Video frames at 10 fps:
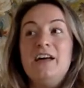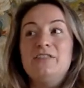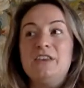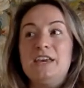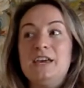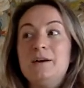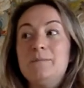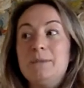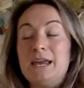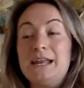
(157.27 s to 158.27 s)
The
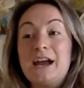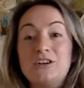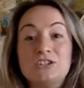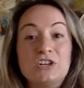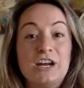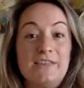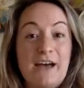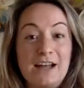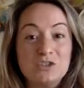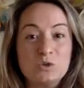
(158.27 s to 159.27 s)
main character in
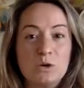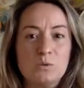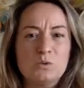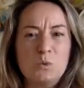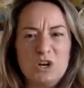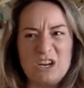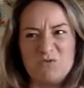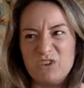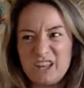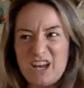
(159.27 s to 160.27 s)
that story was working
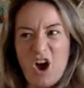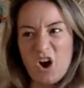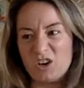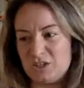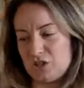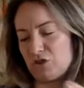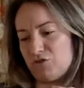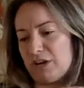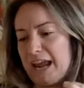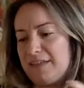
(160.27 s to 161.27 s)
really hard to
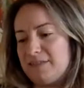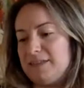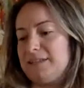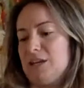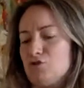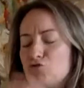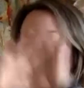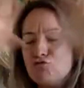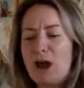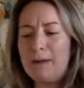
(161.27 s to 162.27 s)
create this
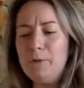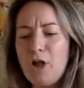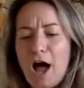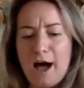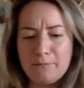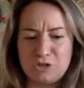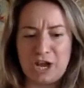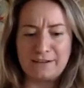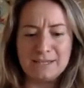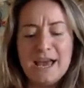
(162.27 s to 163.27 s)
incredible
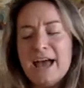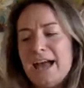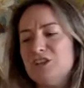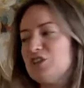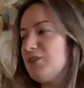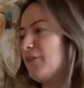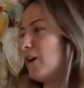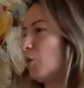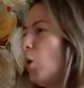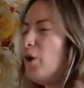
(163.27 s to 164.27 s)
object. And she
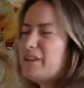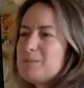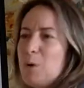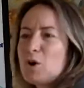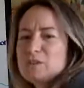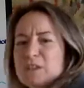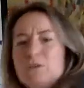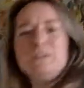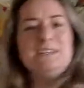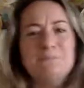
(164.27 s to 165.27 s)
found all these parts and
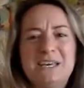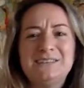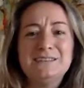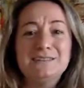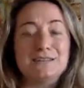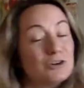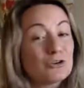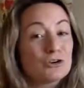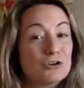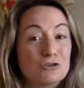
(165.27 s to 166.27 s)
all these pieces, and
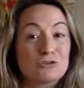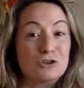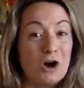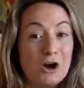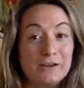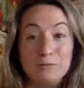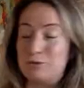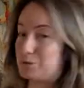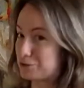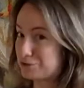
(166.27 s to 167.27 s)
her dog, which
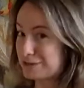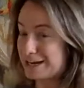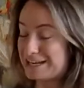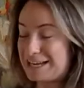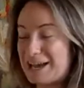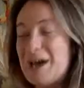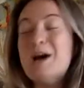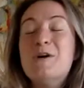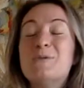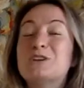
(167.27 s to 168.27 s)
was her sidekick,
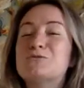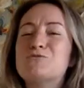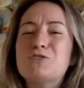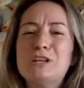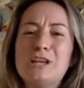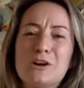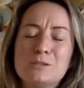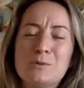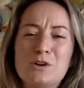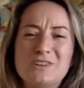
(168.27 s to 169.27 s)
worked really hard to
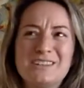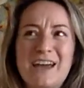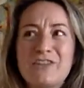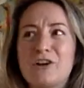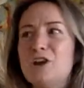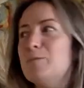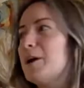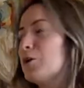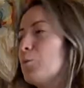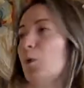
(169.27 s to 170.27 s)
put it all together. And no
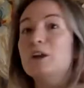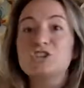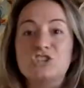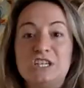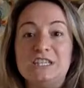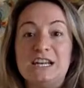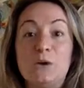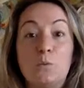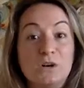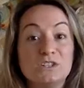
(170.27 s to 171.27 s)
matter what she did, it
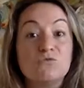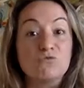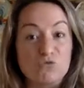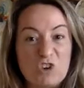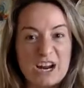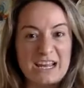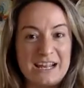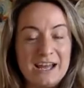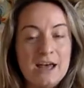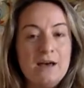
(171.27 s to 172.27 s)
wasn't right.
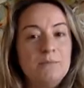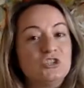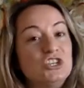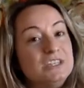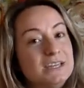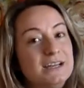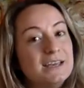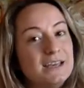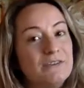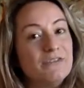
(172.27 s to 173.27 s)
But she didn't
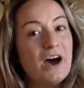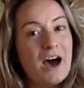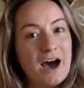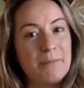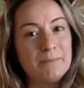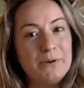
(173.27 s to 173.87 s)
give up.